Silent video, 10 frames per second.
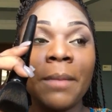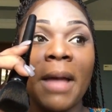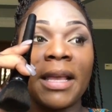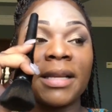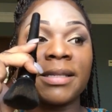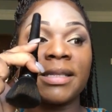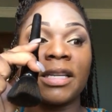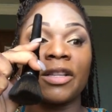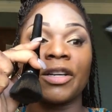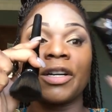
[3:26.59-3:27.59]
my
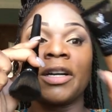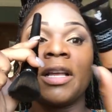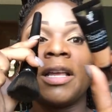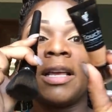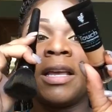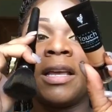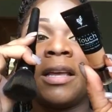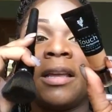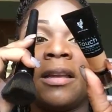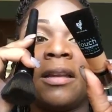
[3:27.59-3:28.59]
concealer
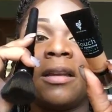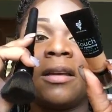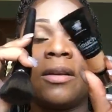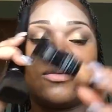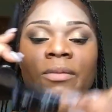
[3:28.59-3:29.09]
in,